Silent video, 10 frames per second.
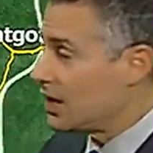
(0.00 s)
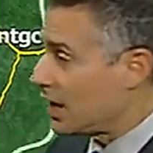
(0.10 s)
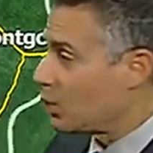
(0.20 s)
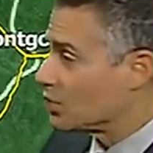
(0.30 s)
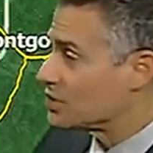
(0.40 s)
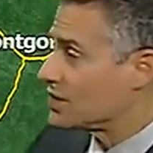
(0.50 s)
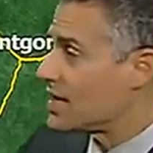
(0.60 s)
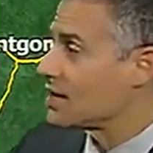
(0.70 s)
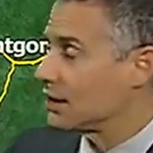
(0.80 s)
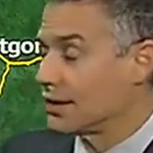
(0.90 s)
and we'll
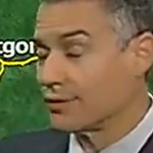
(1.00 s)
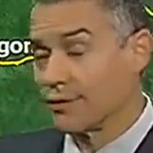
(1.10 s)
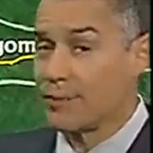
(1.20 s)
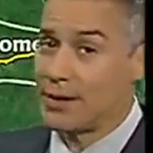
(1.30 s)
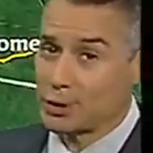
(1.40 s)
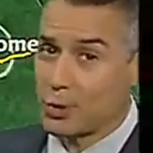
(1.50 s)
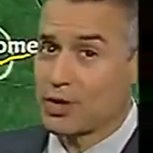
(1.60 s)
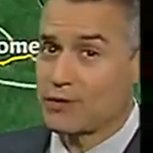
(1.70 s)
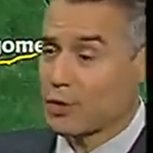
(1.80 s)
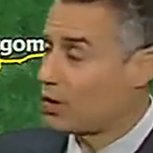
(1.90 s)
stay clear for about
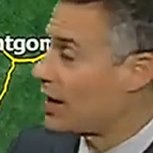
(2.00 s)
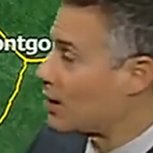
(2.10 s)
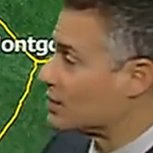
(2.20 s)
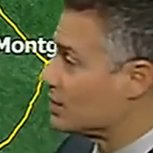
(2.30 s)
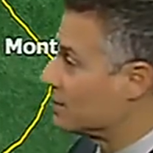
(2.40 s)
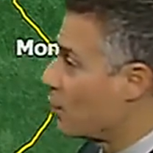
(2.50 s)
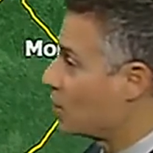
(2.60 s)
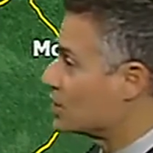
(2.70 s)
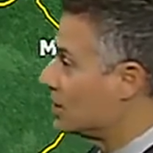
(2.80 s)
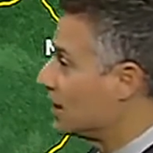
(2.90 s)
24 hours,
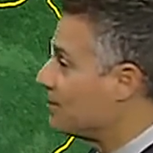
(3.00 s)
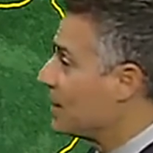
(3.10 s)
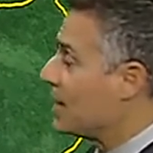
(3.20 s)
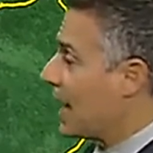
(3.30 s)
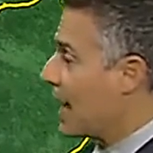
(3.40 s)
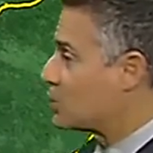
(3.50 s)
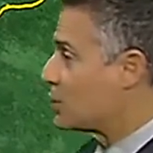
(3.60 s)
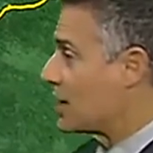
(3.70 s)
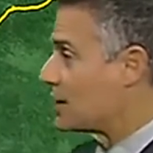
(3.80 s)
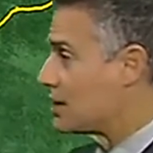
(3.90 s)
unfortunately, as
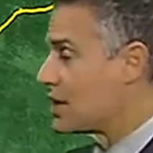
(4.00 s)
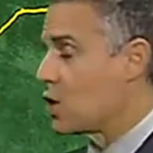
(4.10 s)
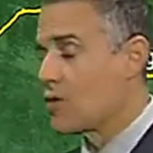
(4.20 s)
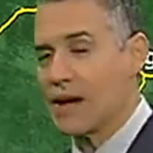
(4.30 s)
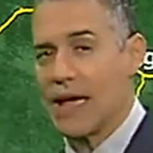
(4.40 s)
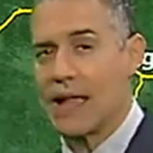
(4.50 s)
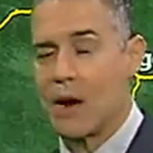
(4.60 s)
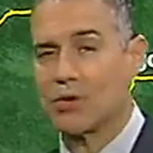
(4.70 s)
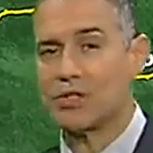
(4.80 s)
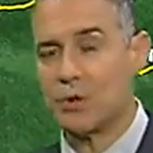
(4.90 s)
we get into the overnight
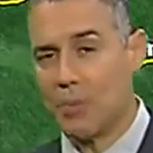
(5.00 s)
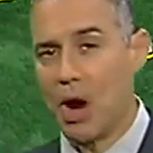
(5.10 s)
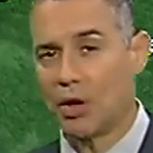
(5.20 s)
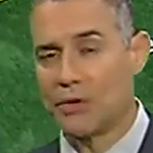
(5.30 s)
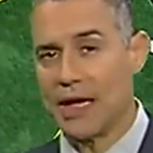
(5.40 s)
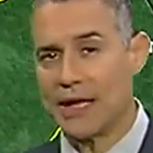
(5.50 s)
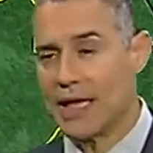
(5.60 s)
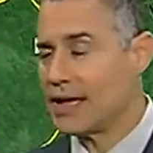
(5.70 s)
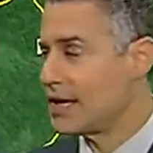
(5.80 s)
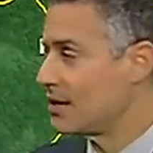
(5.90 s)
hours tomorrow night,
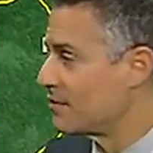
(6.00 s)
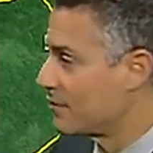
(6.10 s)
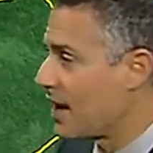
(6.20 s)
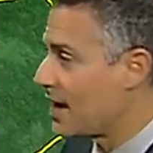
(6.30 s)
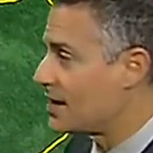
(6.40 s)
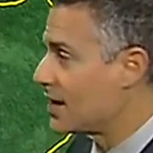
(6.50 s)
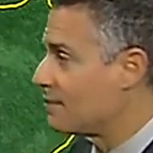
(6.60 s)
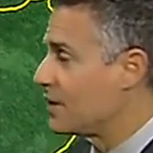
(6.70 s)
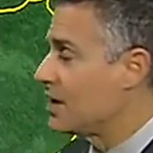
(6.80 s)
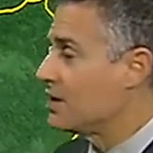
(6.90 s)
heading into
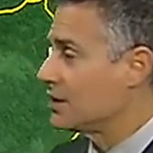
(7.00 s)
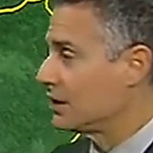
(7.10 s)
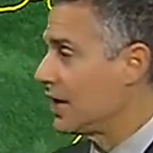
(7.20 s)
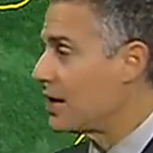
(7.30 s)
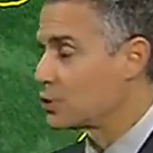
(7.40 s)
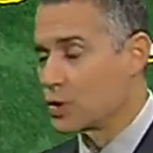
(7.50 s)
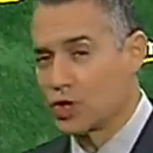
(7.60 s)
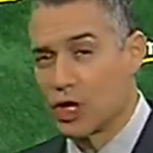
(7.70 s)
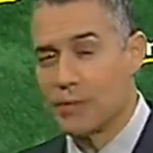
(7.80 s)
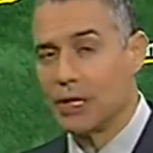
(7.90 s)
Friday, the clouds,
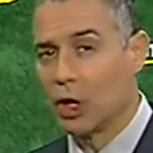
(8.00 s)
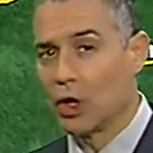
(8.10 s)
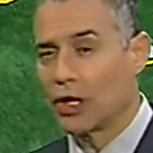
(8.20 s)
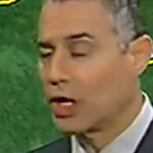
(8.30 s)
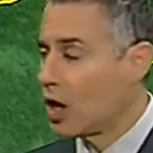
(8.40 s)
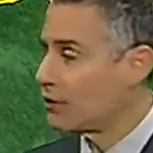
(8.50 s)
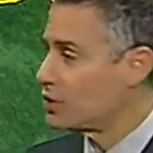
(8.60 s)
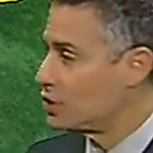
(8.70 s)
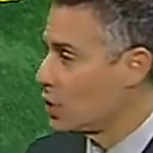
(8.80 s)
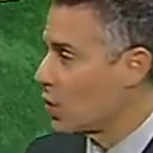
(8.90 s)
which are going to be lurking
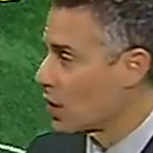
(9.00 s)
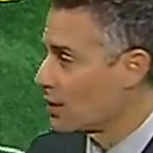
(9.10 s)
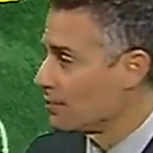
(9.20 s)
offshore,